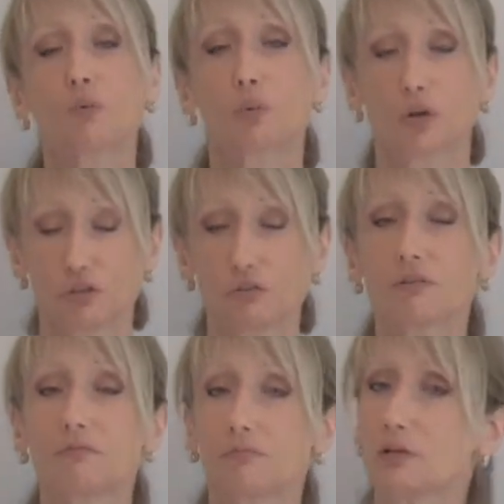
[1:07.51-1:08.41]
where you
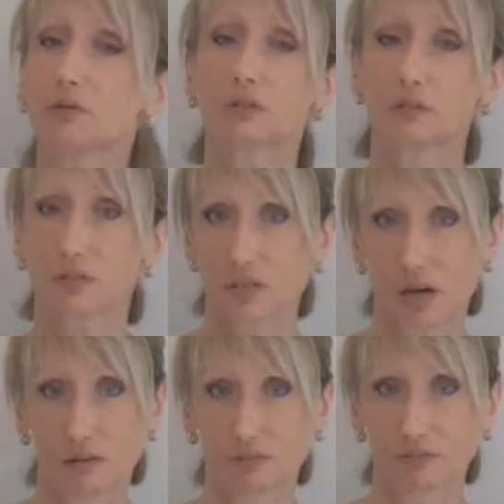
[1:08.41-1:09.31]
can be with
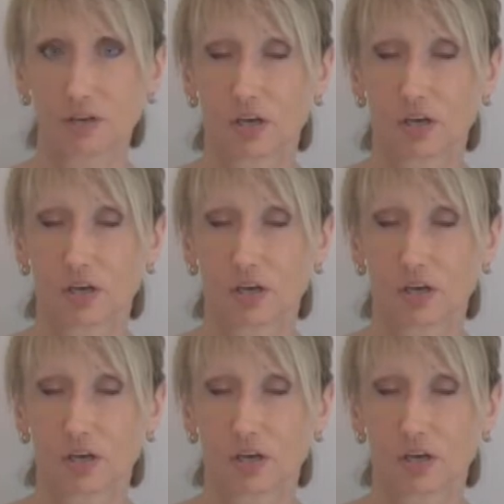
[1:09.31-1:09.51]
yourself.